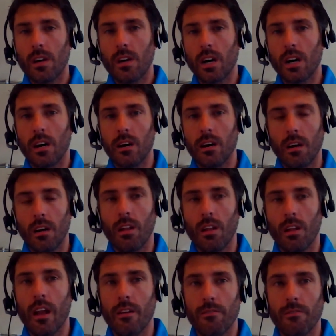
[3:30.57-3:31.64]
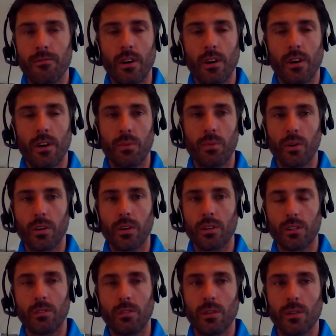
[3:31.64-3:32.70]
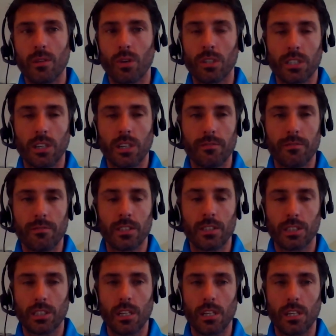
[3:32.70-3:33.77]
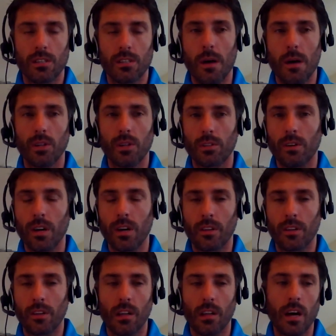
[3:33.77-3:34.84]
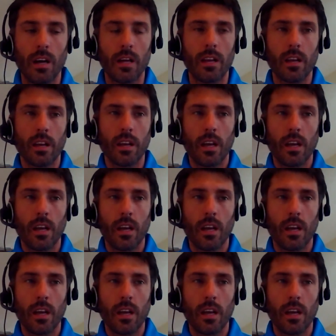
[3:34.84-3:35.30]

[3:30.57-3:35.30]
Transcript: A lot of brokers are really more self-interested. It's not built around the client.